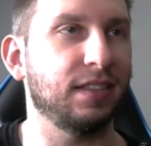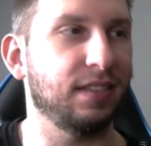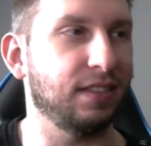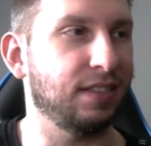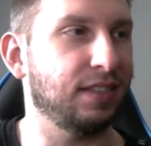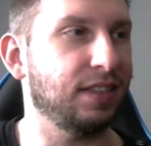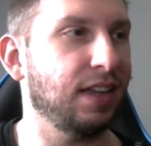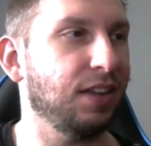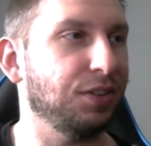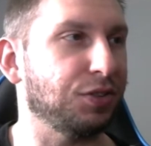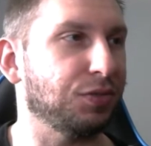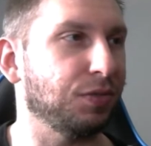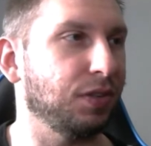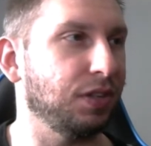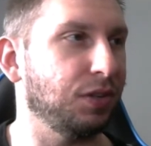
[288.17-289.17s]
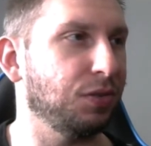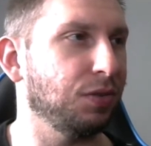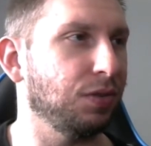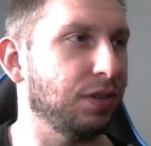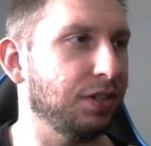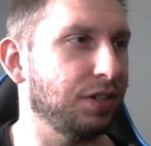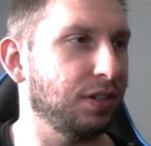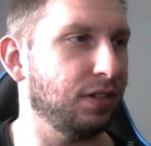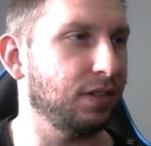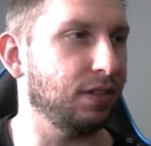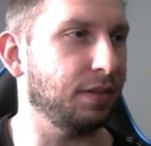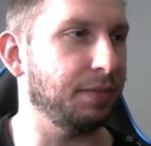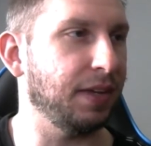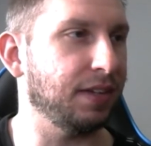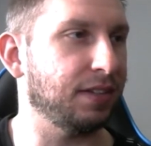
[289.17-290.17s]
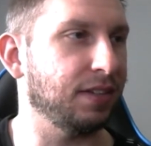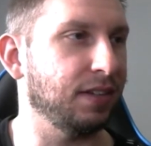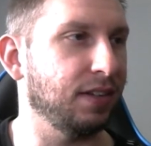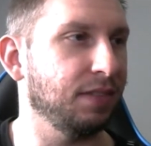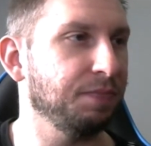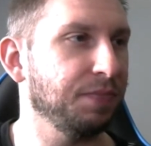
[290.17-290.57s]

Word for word: that looks really cool because I'm guessing.